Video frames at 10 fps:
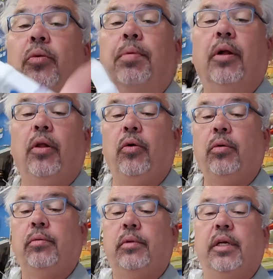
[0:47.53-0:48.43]
super
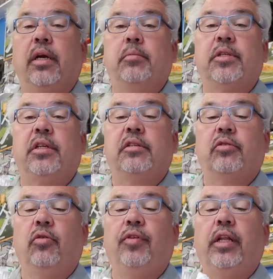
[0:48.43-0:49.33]
glue that comes in
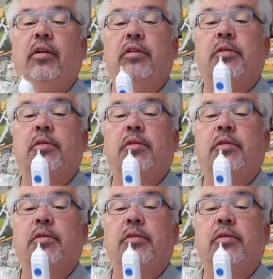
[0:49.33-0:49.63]
this groovy little